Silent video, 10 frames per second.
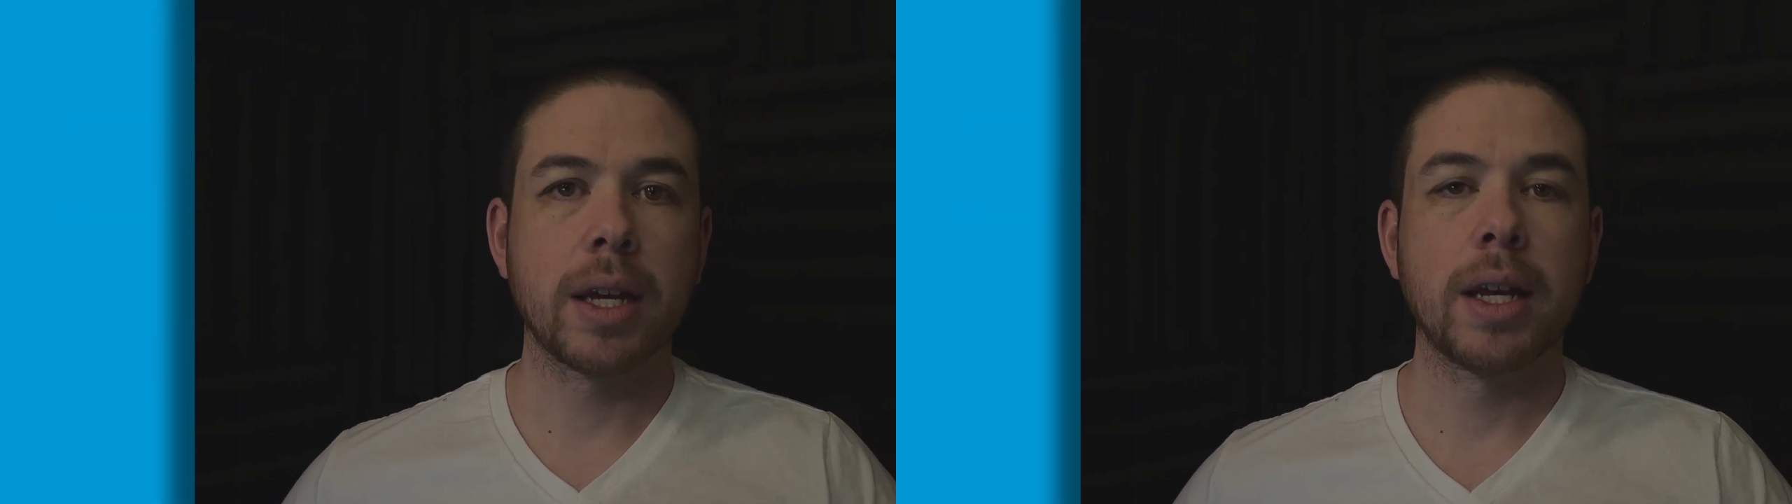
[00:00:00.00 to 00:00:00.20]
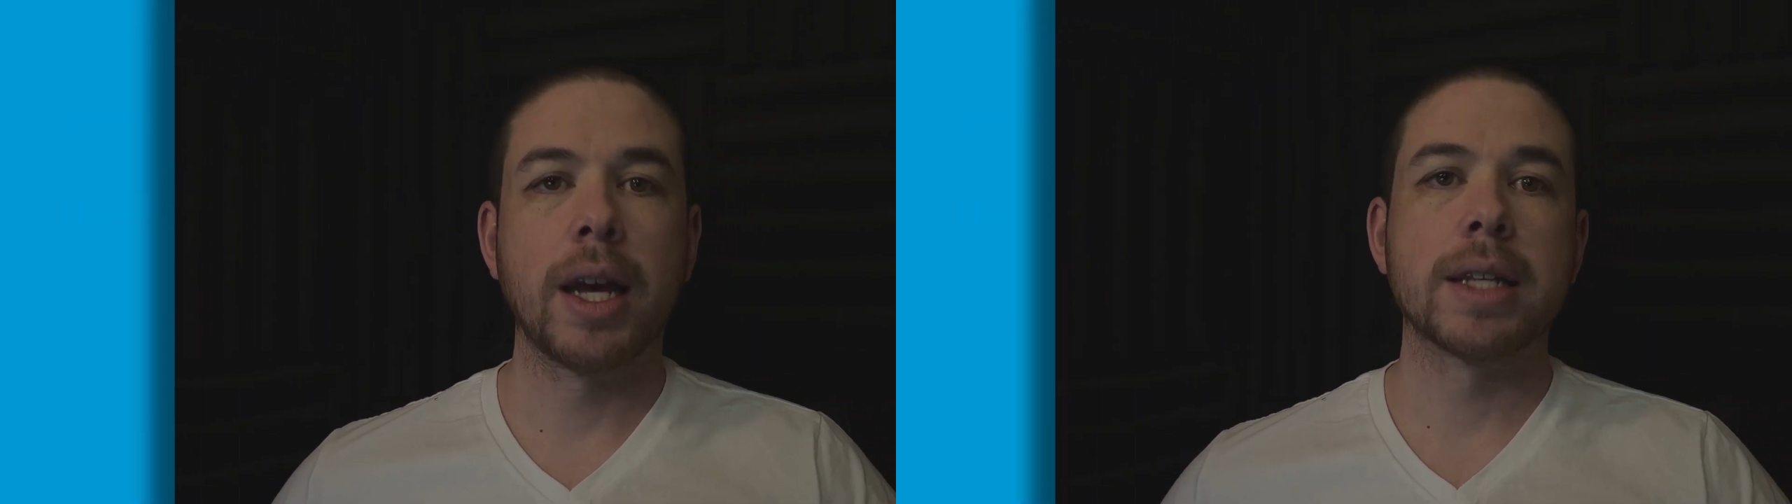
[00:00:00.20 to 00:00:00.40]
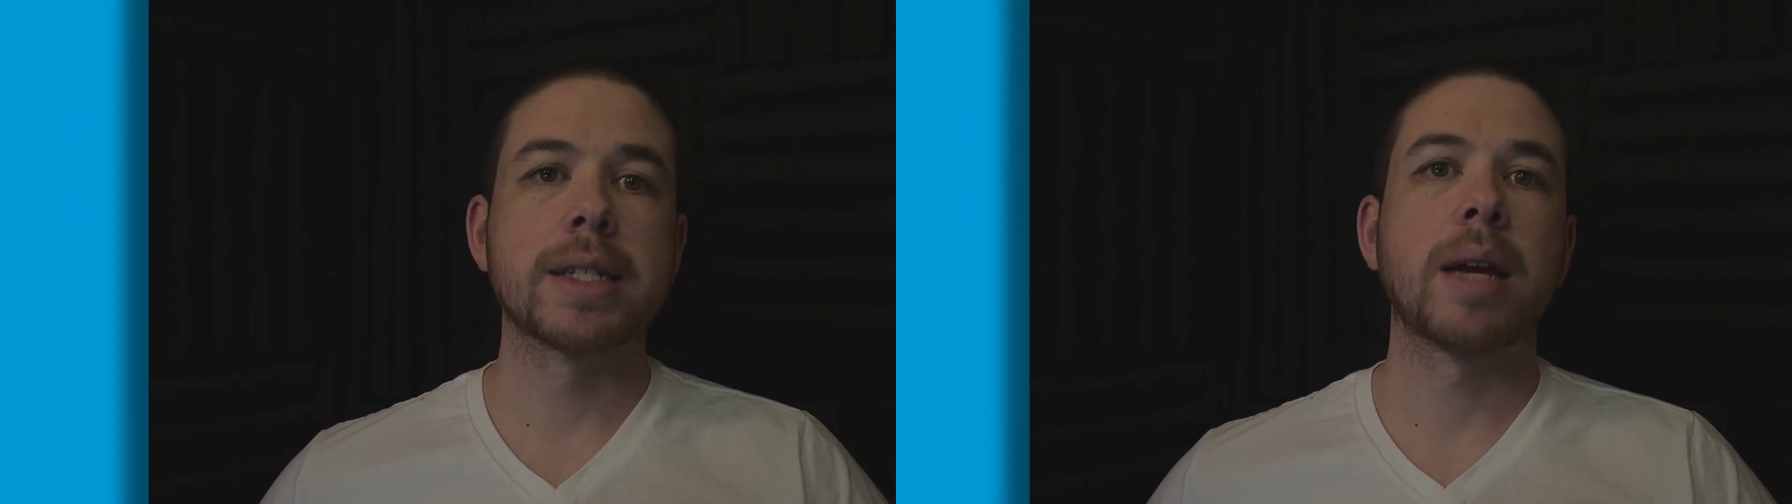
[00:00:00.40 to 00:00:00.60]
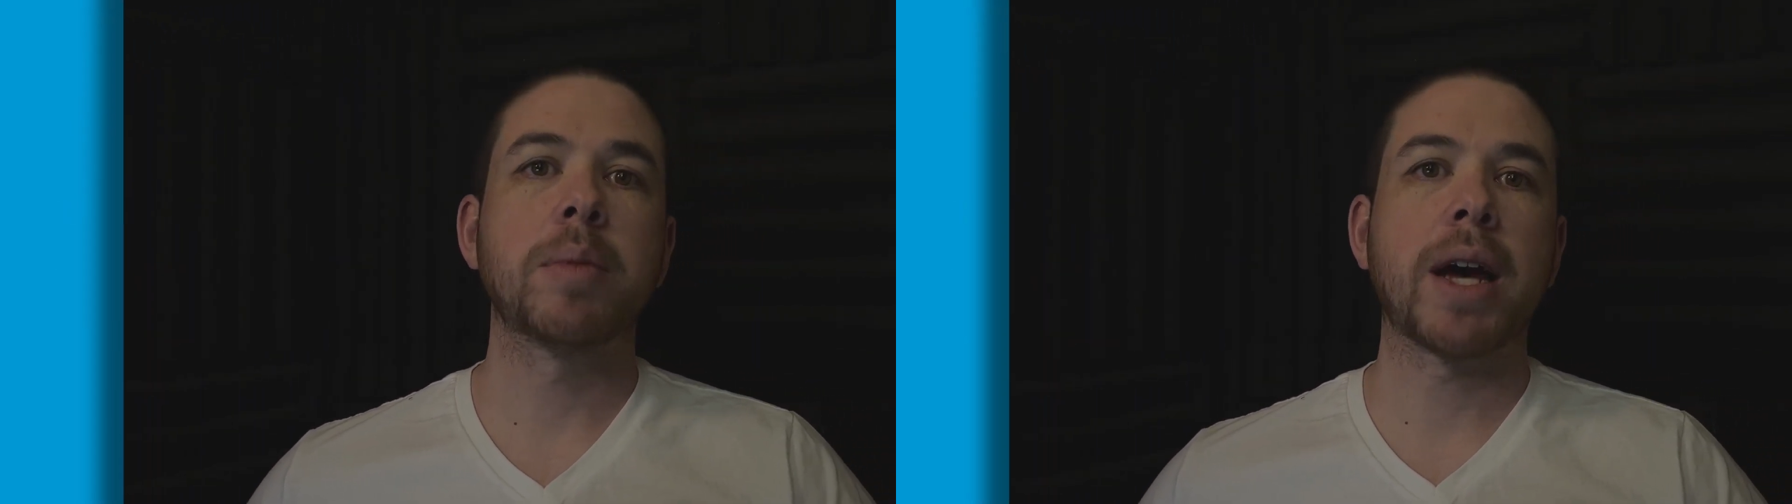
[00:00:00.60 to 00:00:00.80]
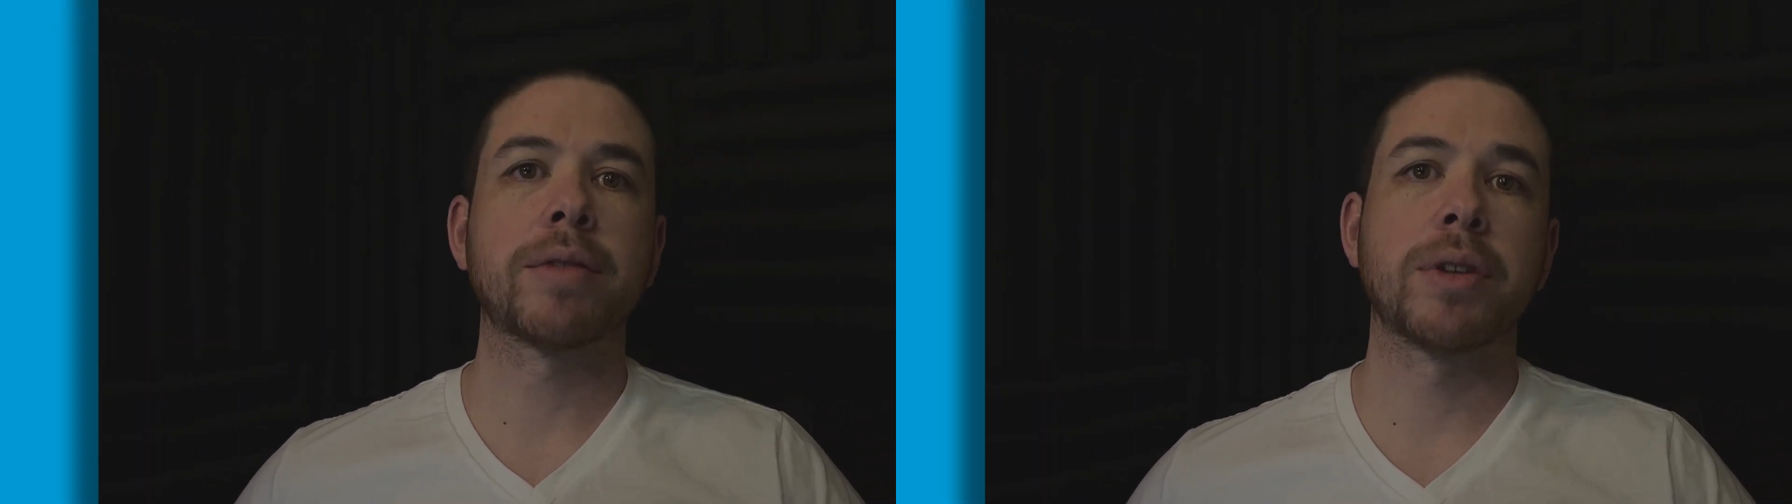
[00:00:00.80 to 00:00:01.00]
and it's named
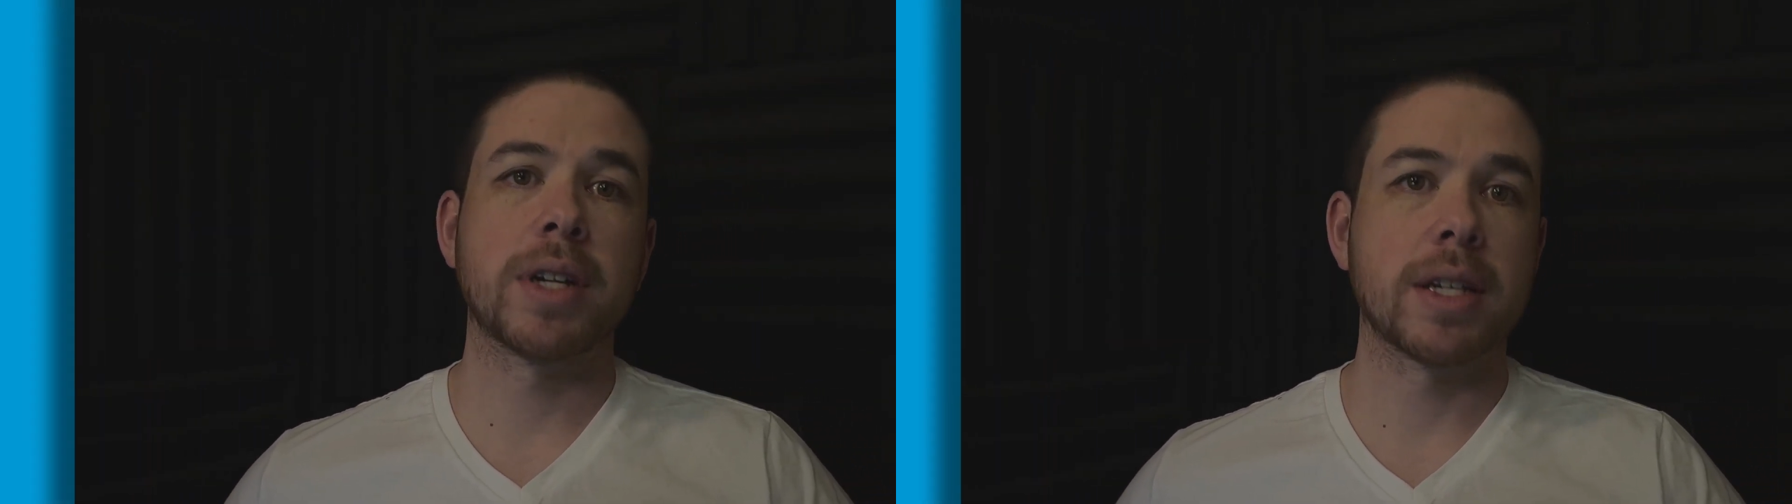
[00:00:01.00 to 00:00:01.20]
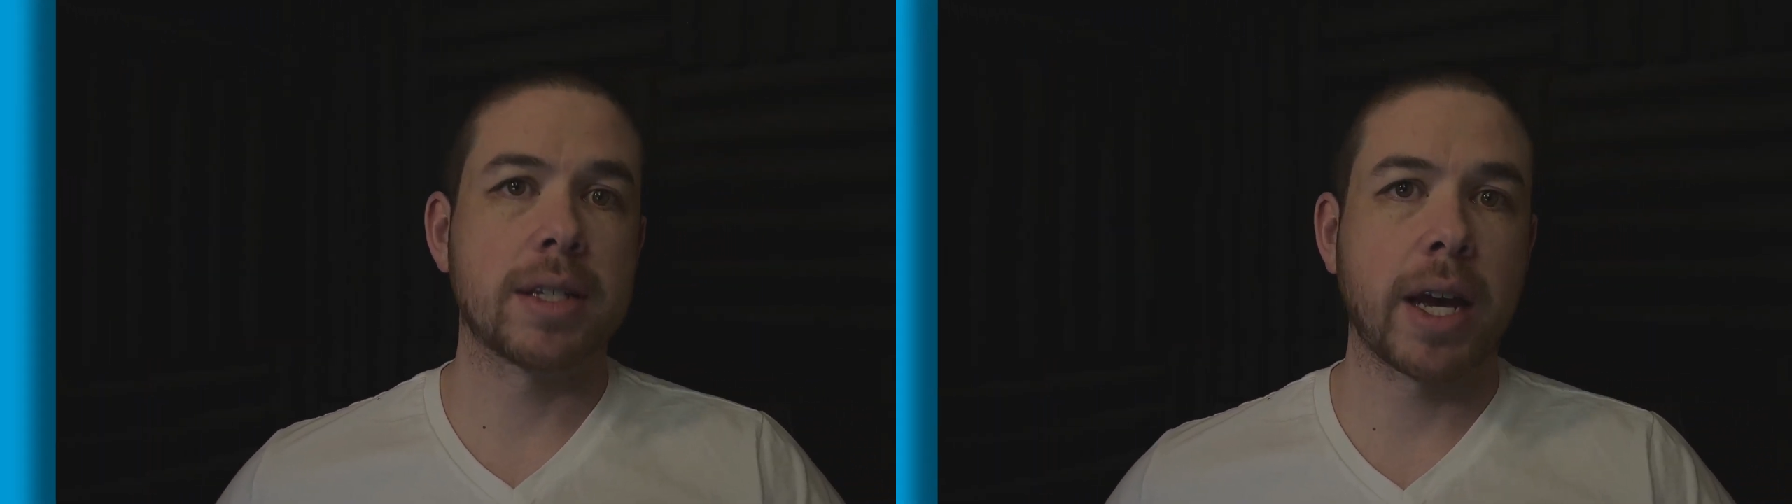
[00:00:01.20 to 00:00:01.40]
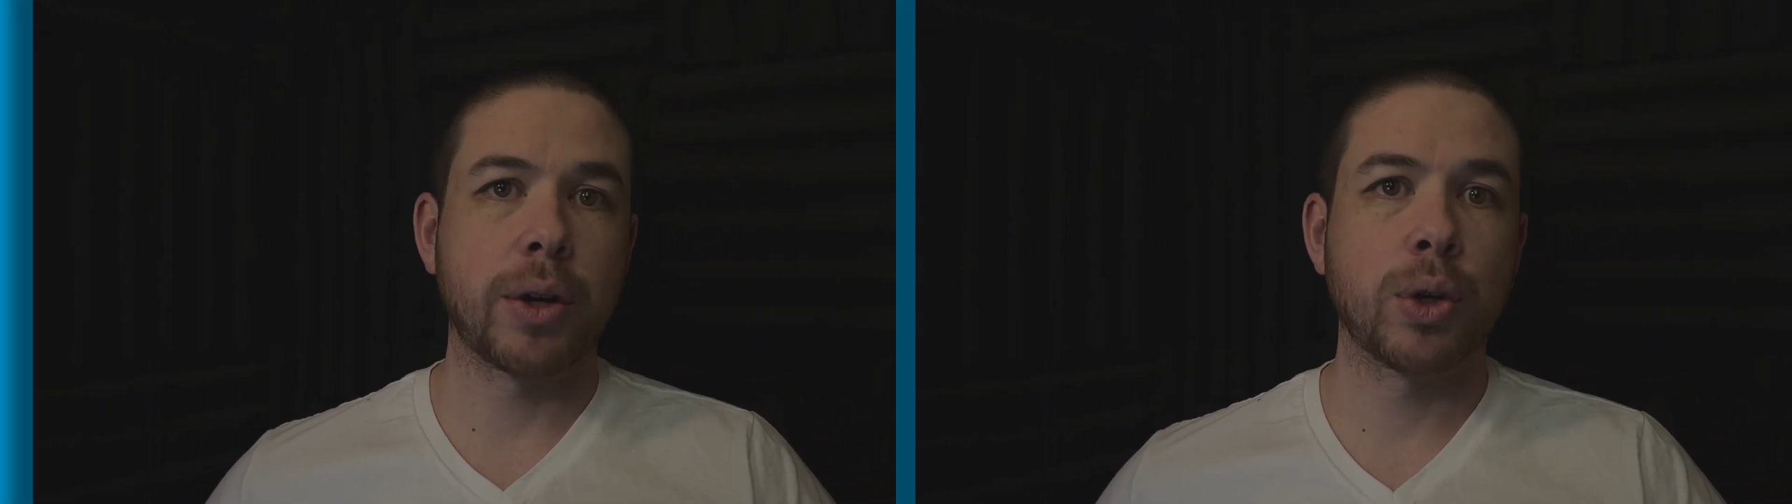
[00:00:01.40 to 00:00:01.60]
after a designer